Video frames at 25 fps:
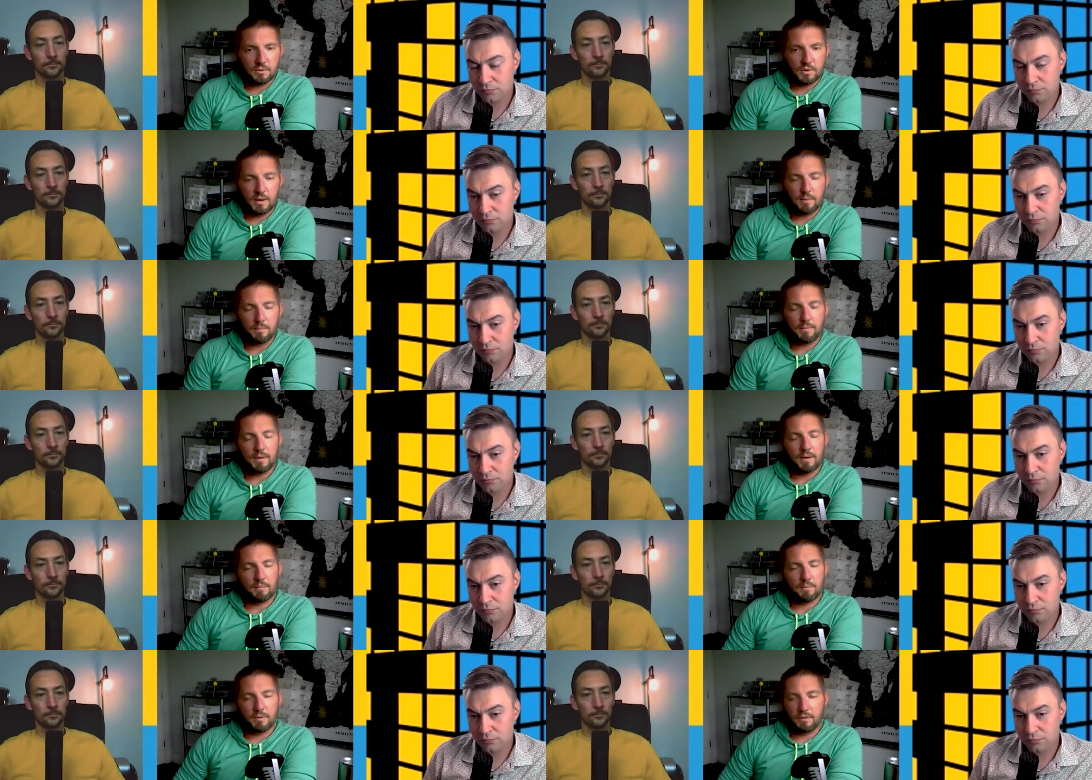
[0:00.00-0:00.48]
Speaker 1: I pop
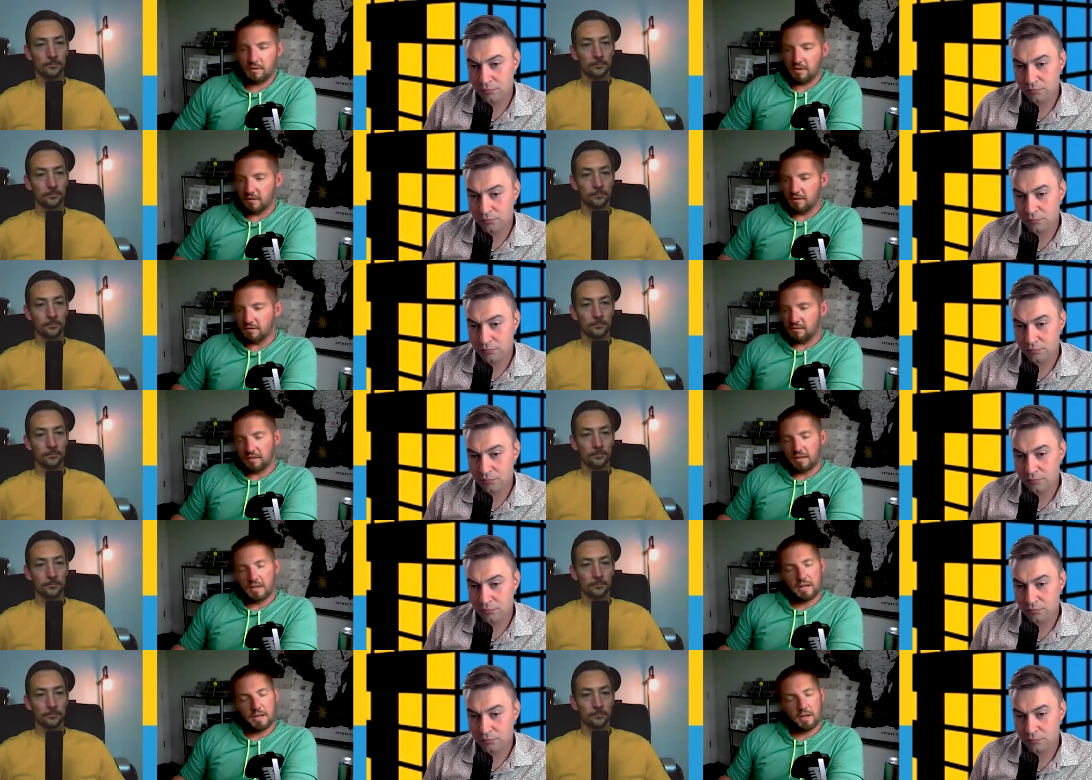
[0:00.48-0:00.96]
in there and say,
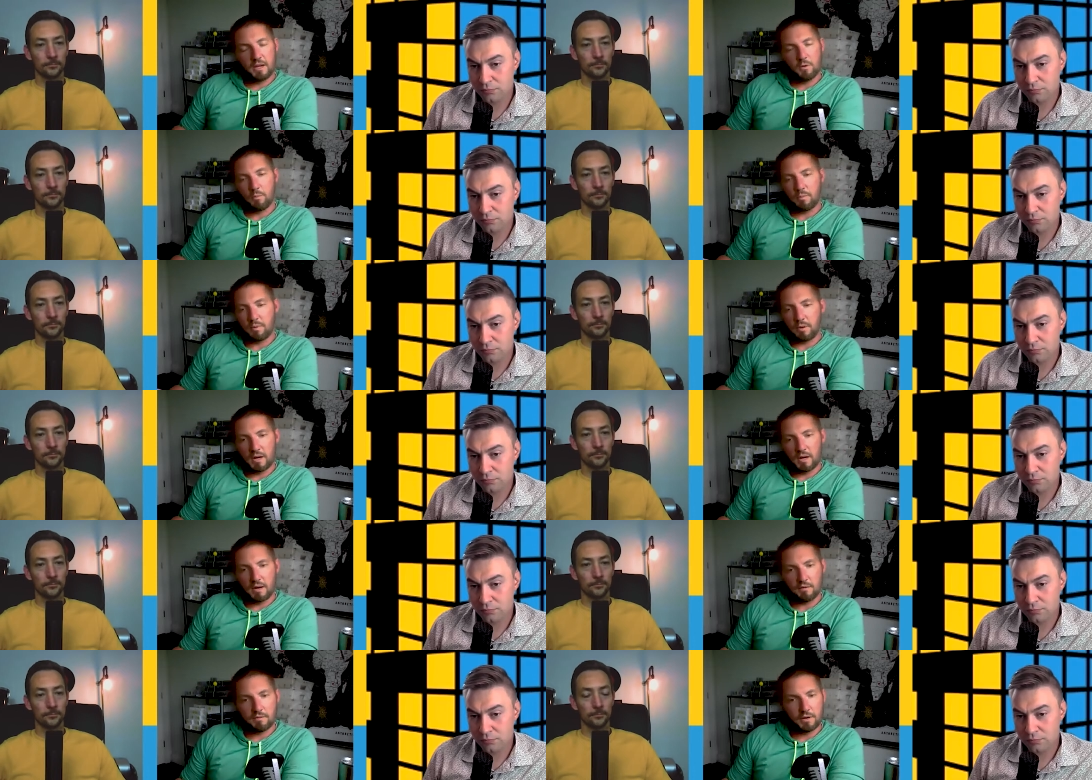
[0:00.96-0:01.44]
hey, I hope you're
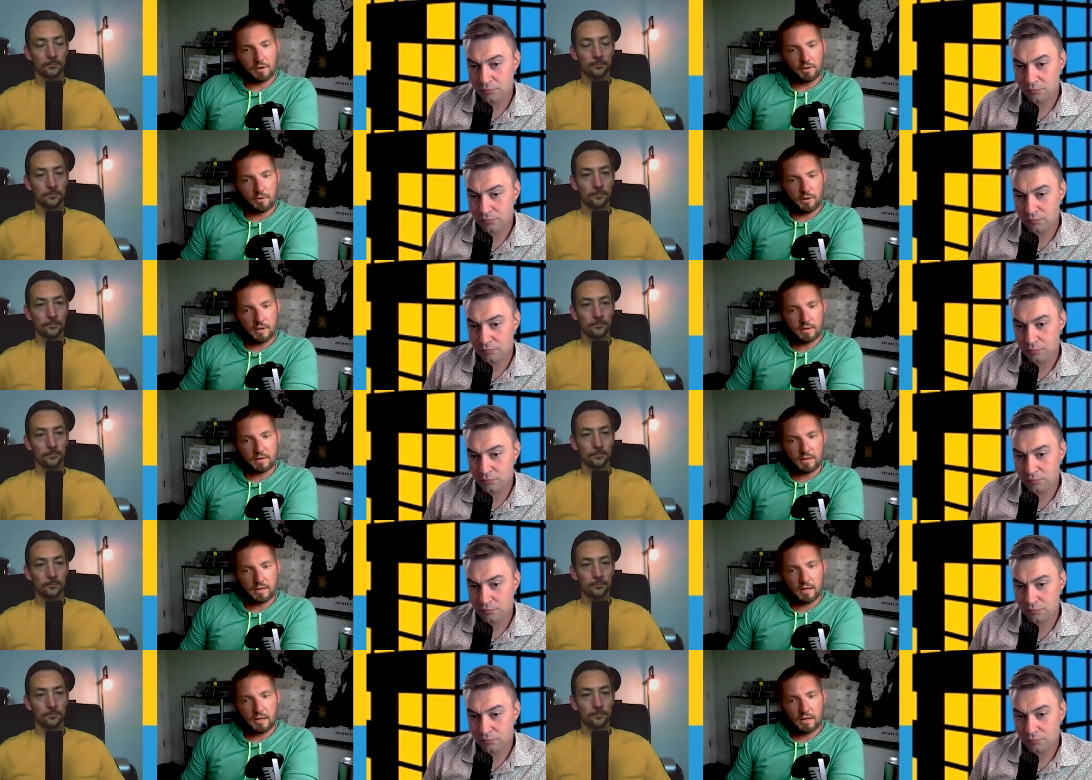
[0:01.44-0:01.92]
having a great
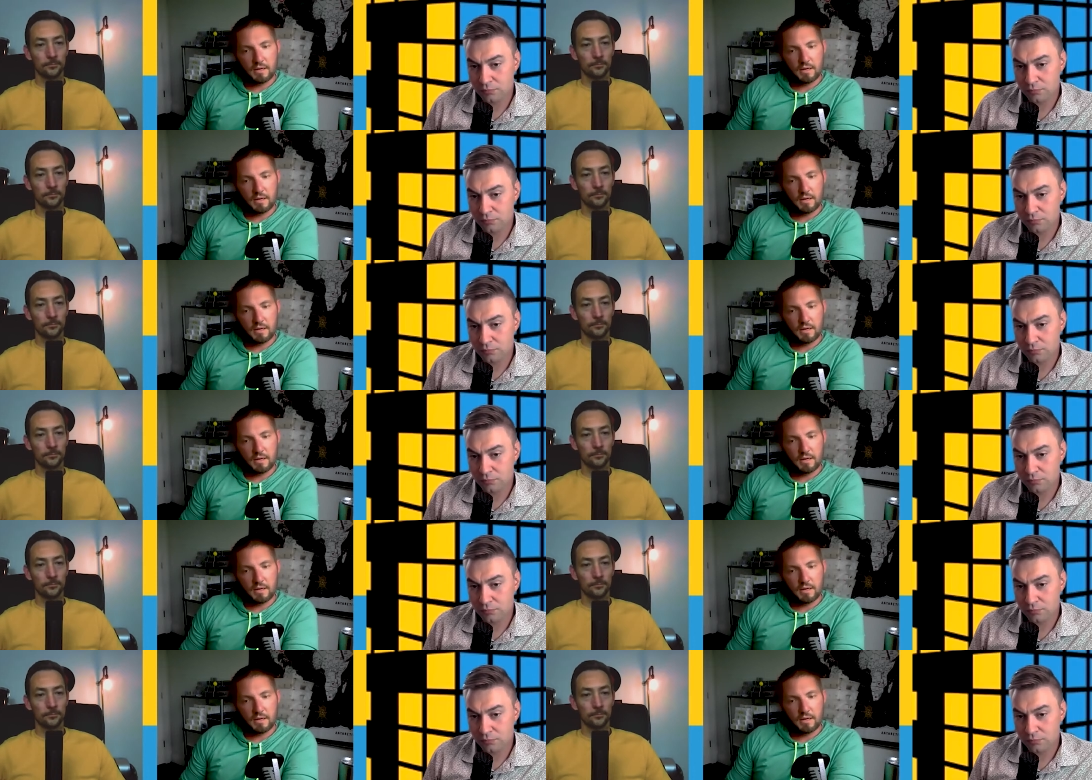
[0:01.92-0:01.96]
day.